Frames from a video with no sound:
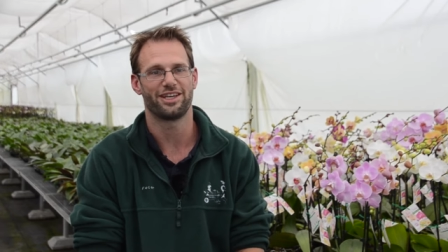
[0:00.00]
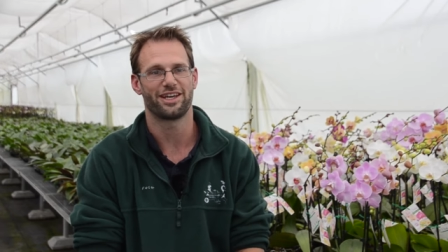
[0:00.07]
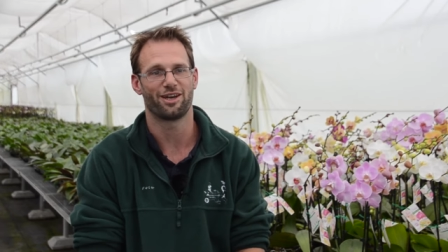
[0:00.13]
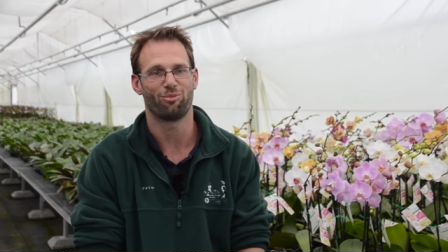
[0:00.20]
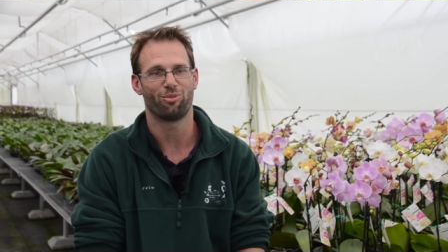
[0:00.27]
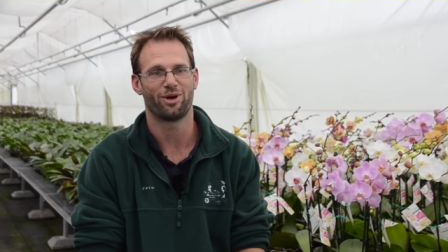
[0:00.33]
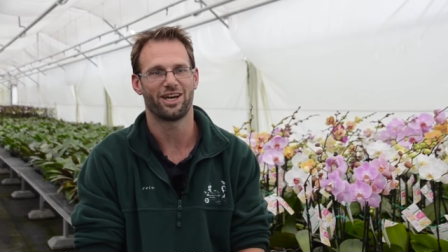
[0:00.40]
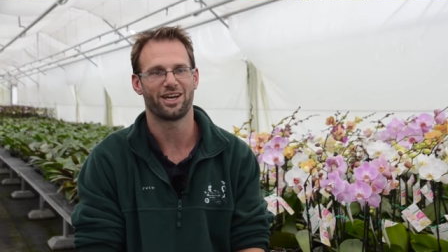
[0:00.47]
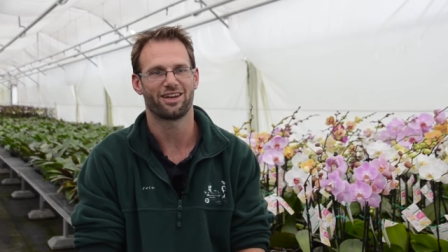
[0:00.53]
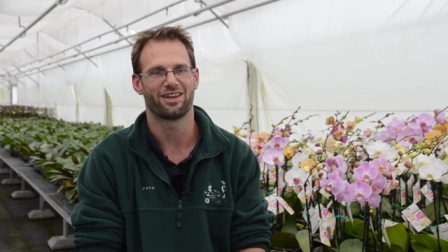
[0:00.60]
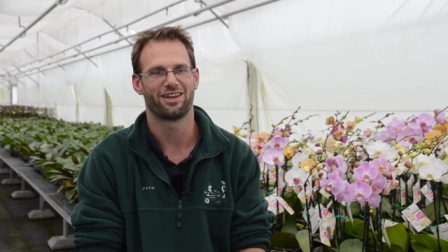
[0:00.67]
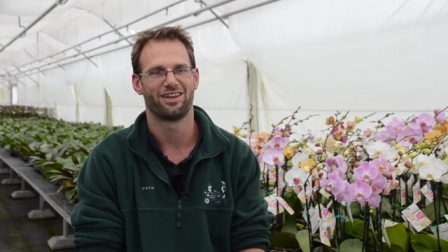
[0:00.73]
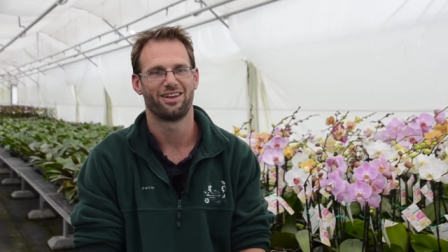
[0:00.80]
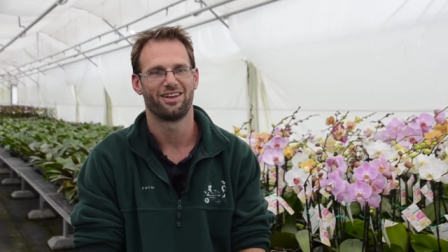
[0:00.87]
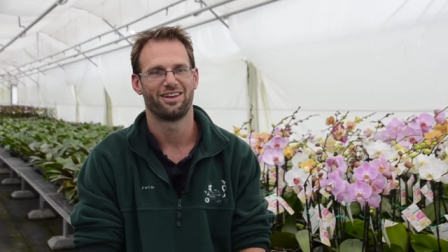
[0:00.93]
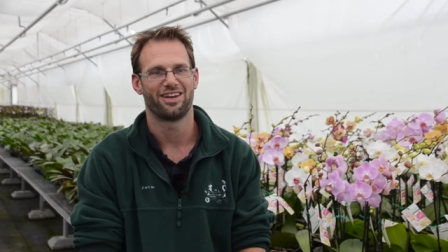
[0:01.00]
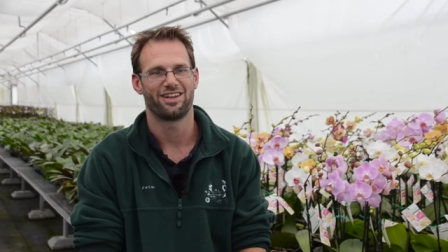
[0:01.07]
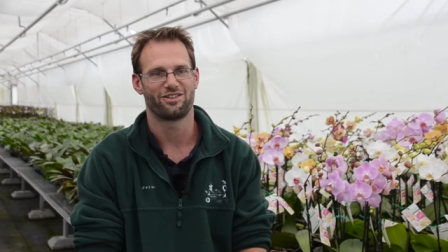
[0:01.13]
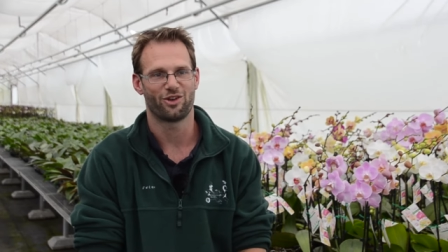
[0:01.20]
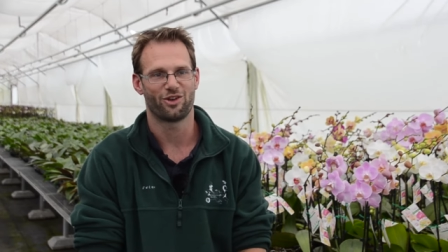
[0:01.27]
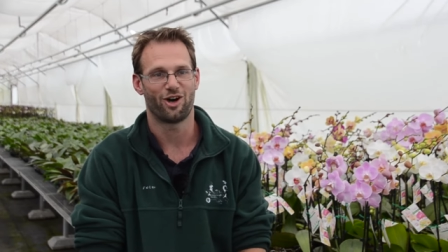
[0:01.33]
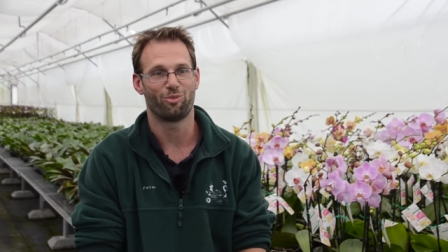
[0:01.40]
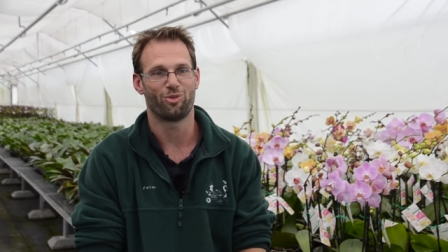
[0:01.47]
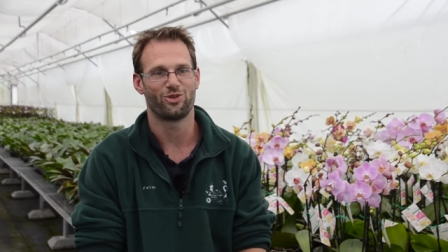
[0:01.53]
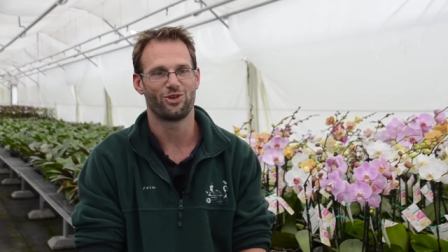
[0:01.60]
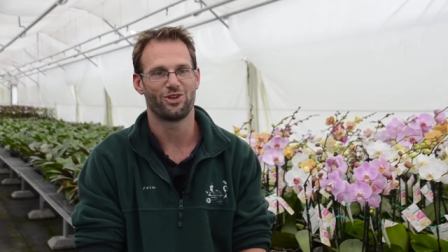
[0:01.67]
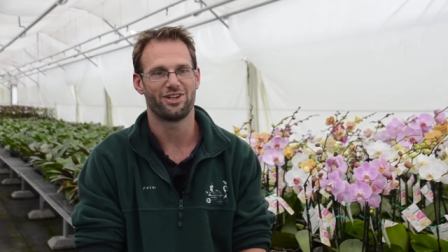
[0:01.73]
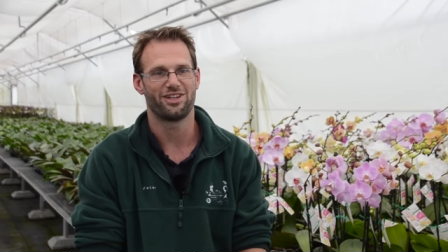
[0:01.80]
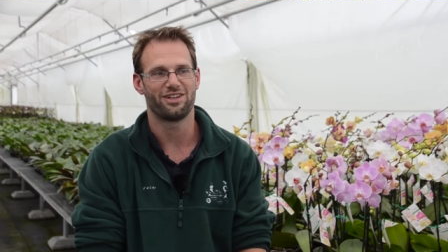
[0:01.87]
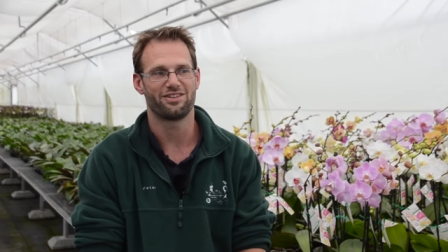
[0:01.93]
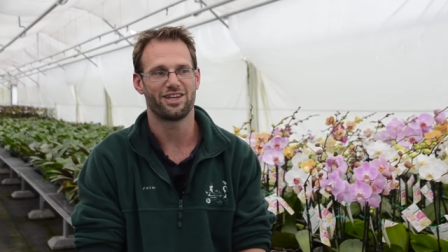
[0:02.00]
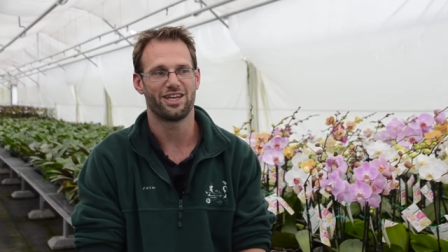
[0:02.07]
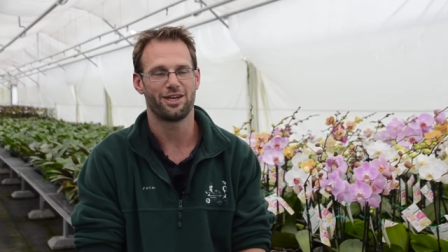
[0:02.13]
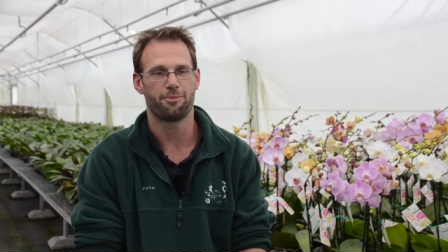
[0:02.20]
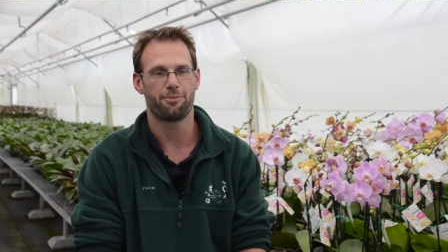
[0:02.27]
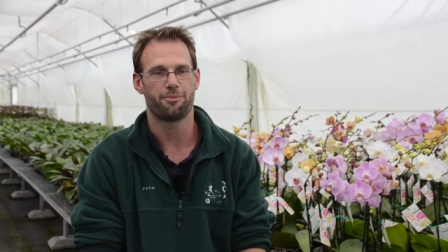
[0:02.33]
he came back and saw opportunities here